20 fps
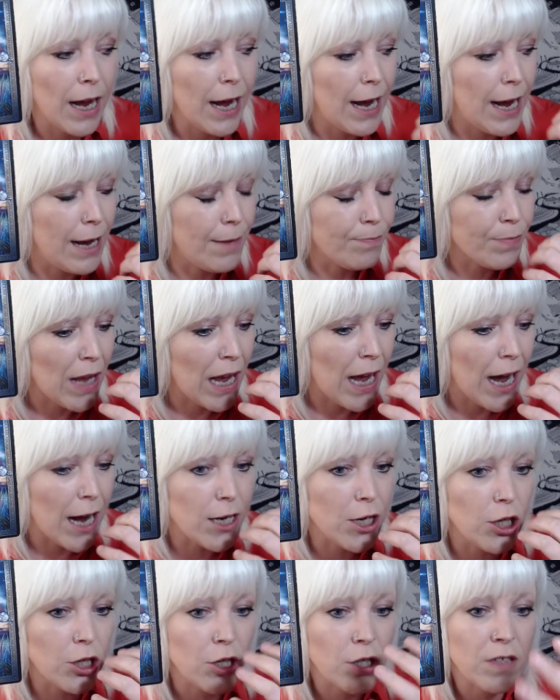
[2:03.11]
And
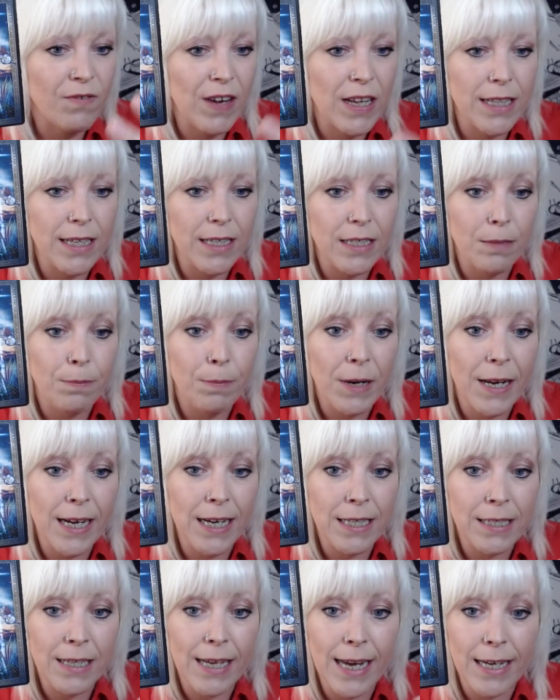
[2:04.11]
you're just feeling
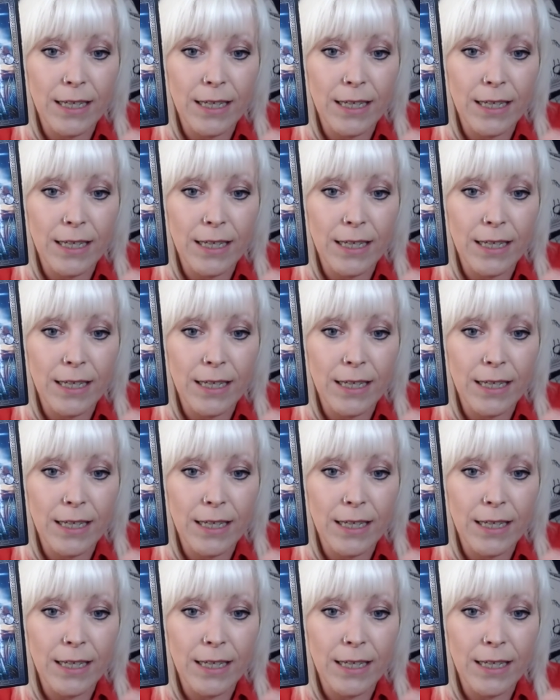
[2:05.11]
depleted.